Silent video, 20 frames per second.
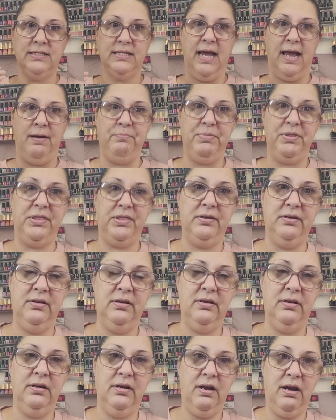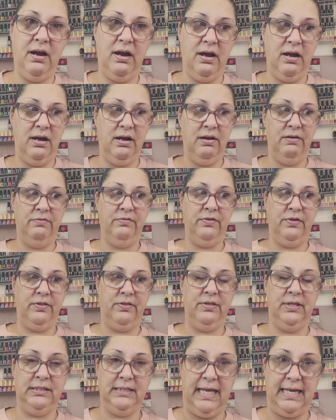depth of
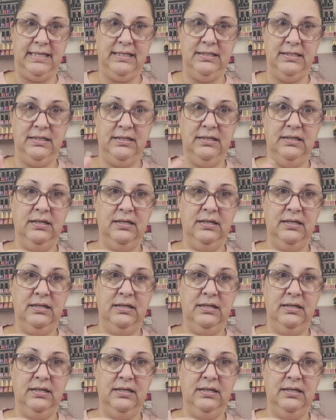the light.